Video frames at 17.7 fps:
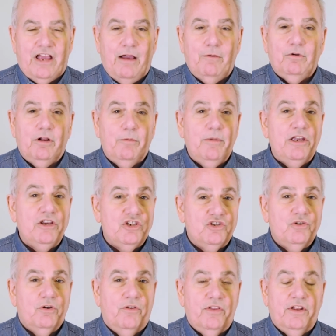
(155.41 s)
I want to make
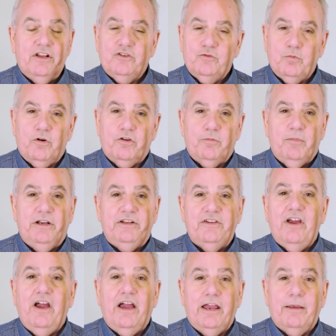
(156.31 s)
sure that it's worth my
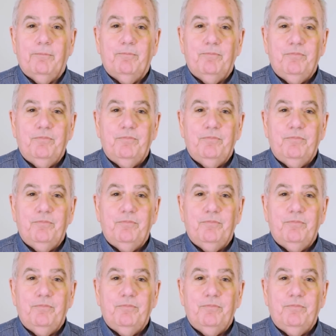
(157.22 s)
time.